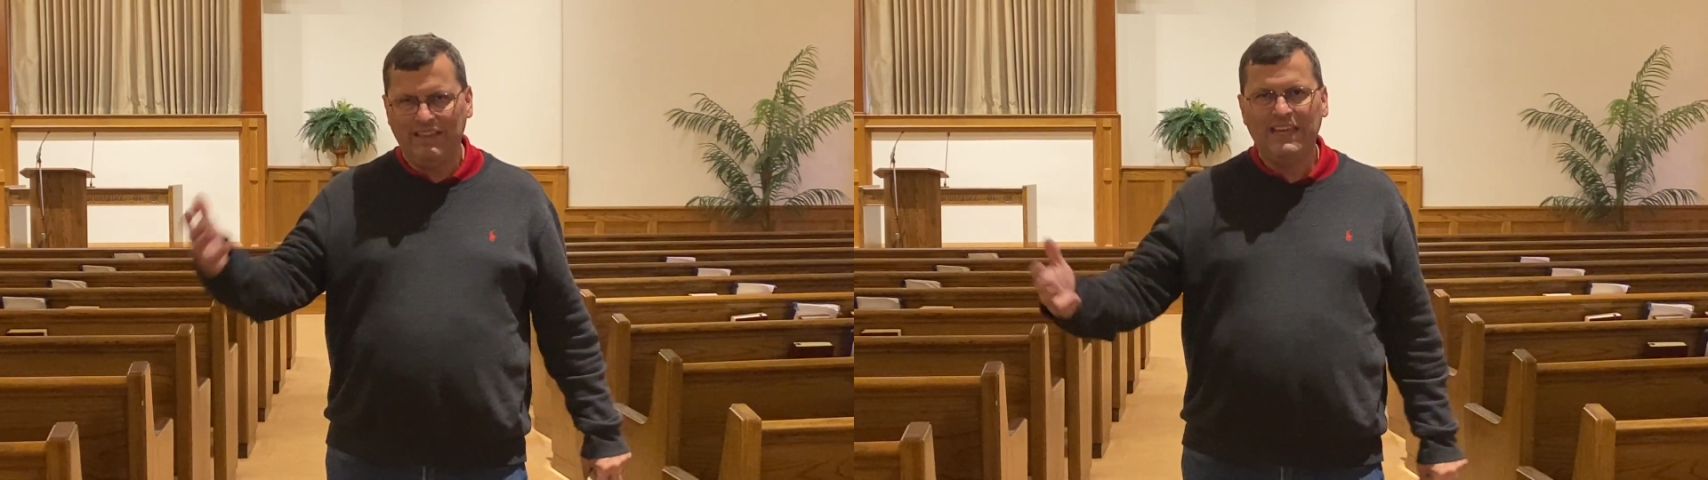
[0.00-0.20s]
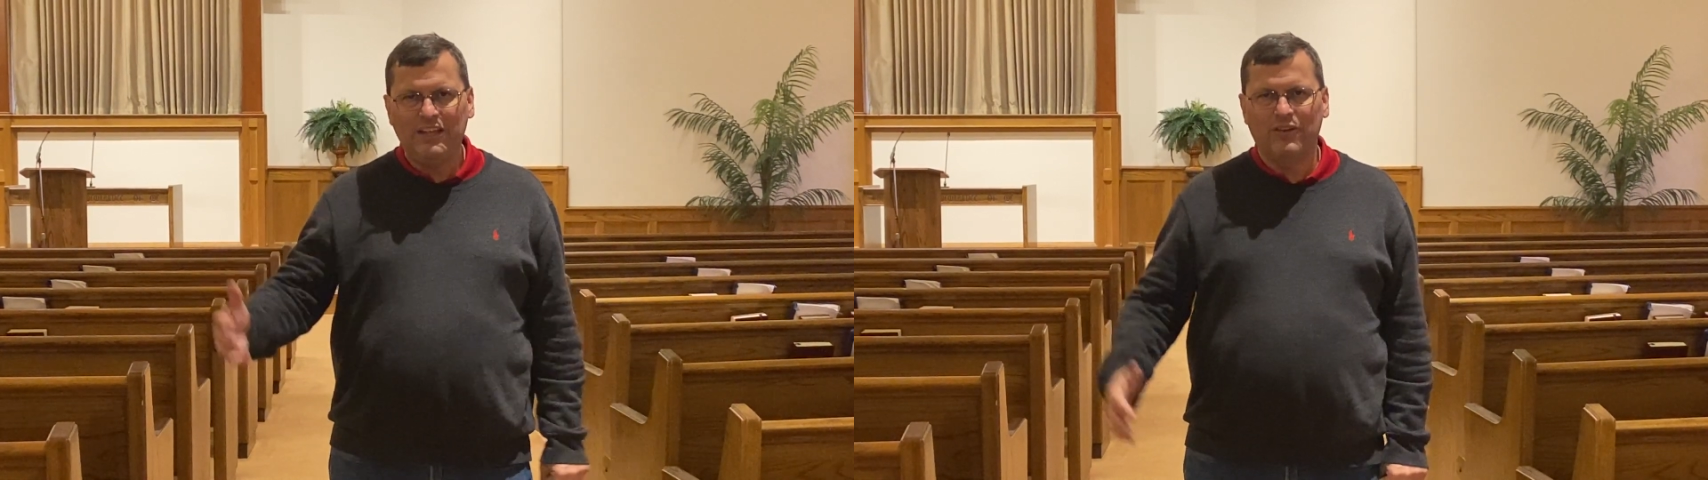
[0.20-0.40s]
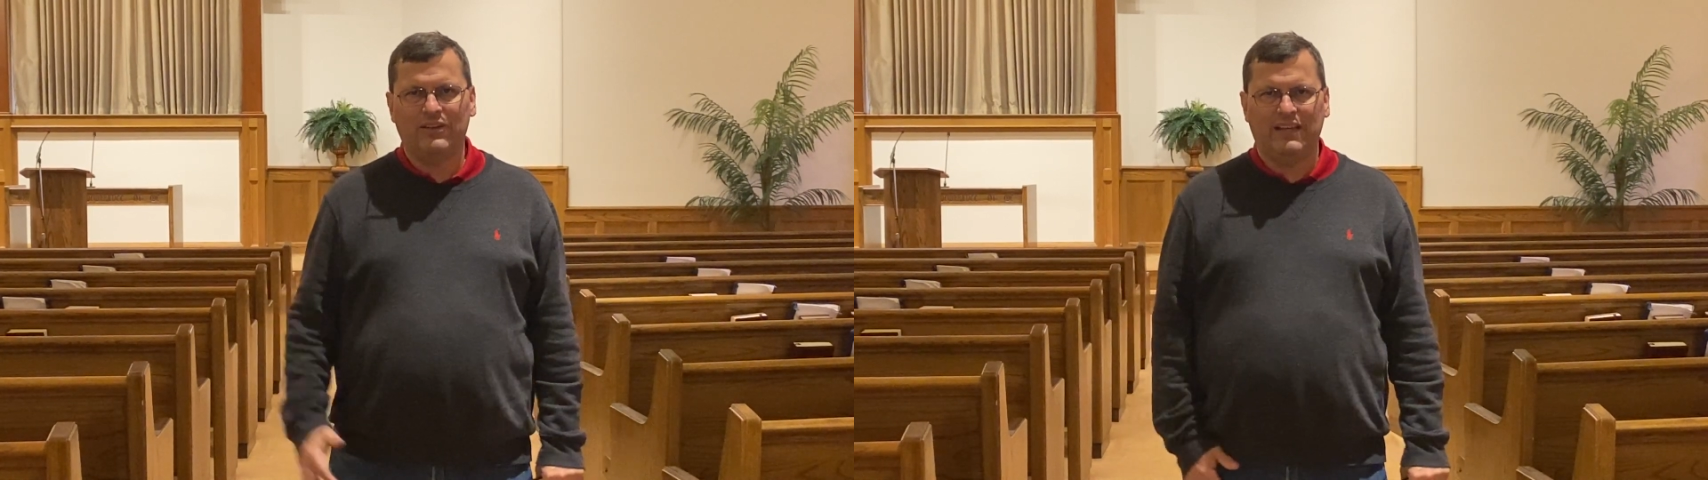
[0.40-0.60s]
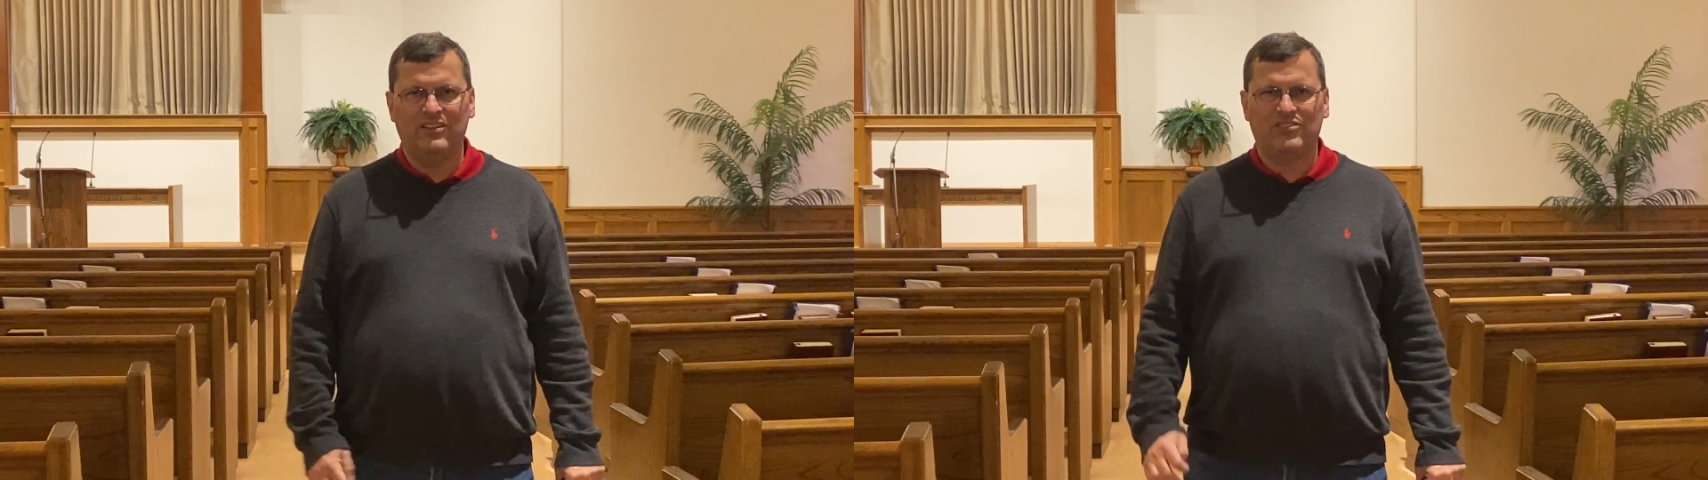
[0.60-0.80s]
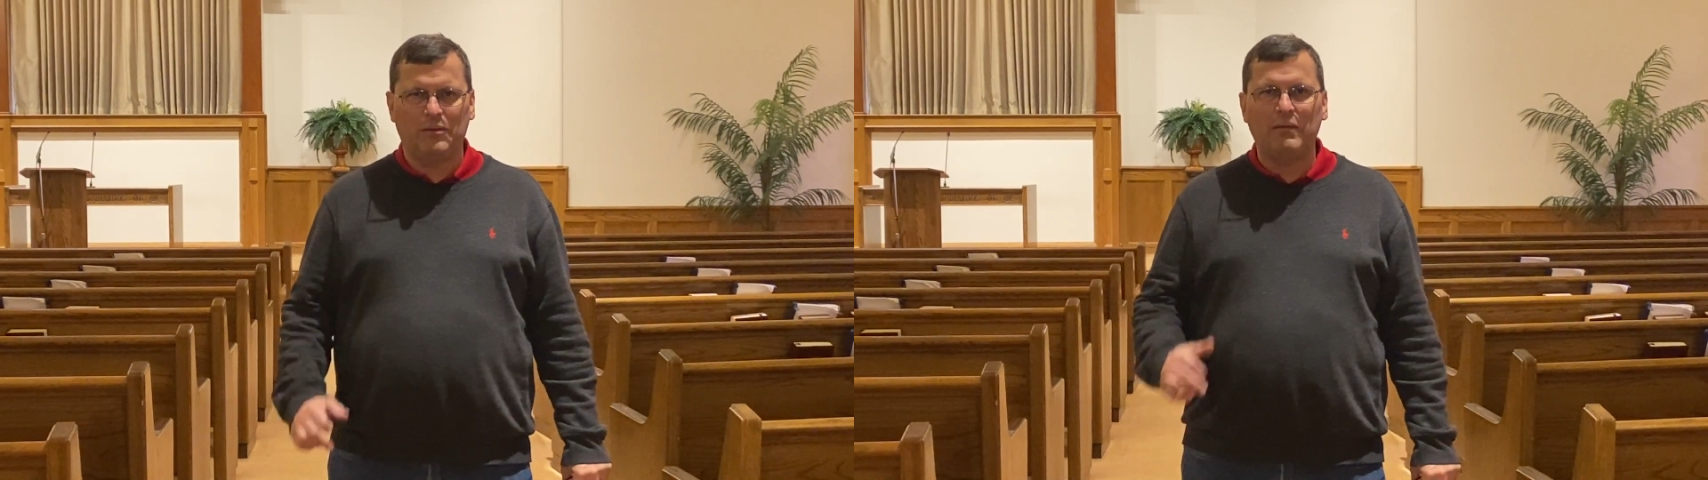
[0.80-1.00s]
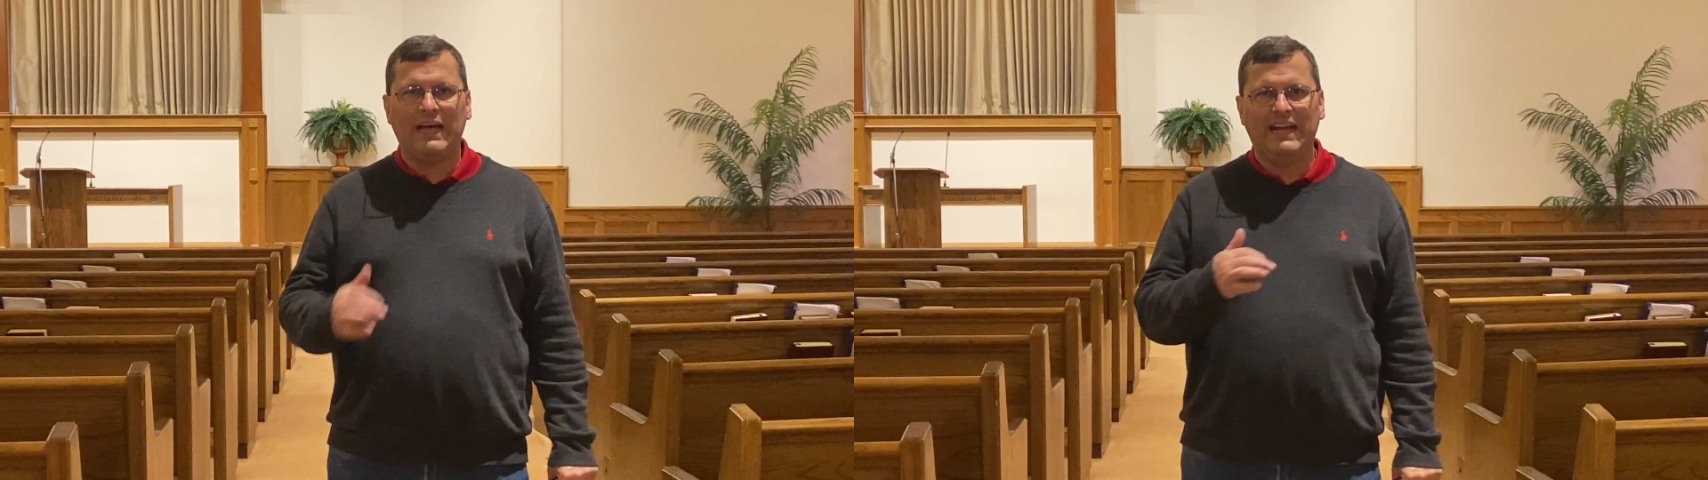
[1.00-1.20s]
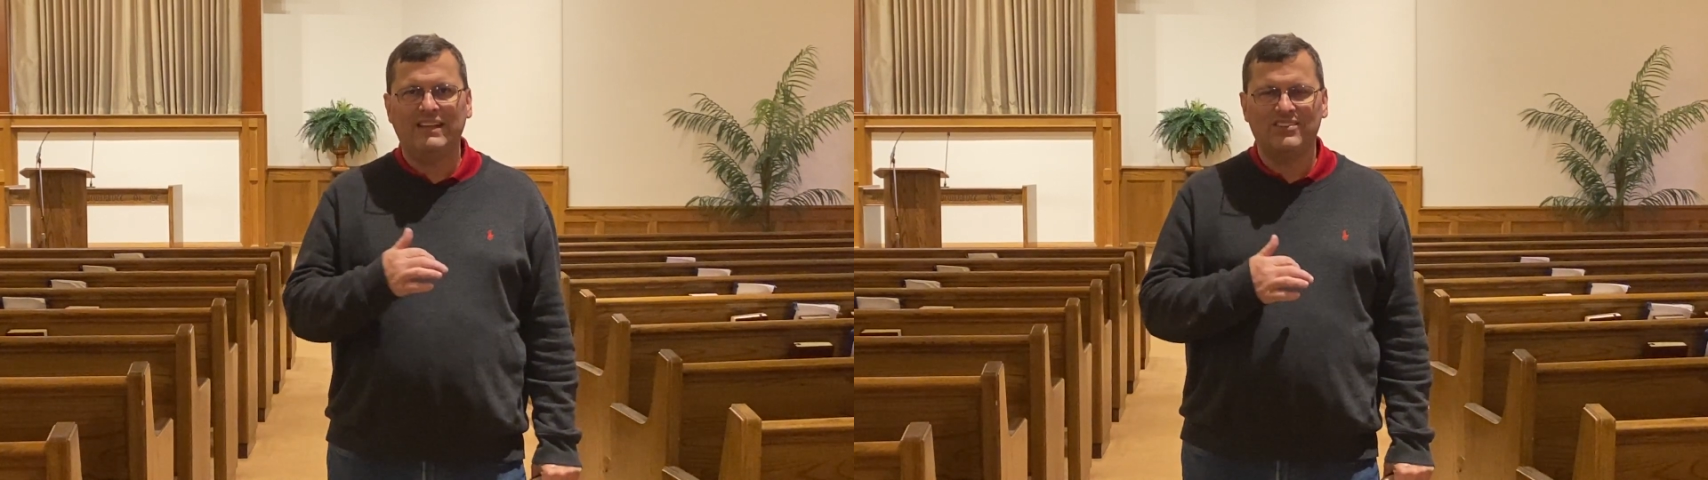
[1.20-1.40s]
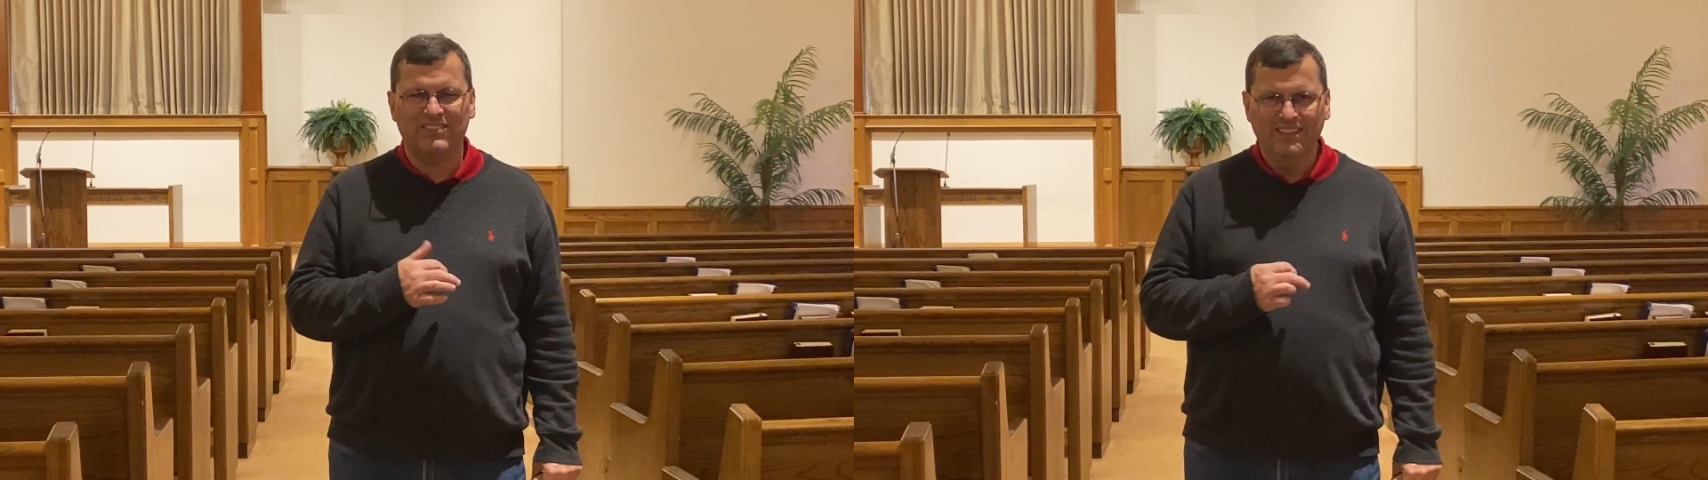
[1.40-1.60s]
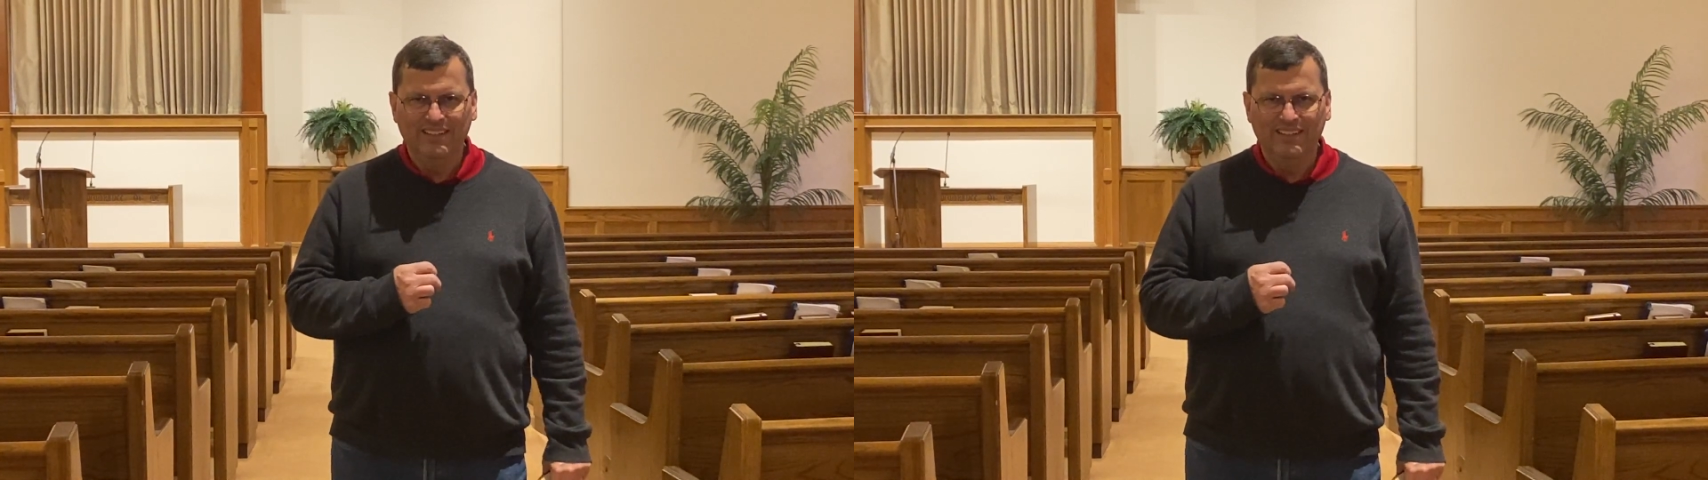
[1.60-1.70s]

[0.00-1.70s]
year kind of symbolize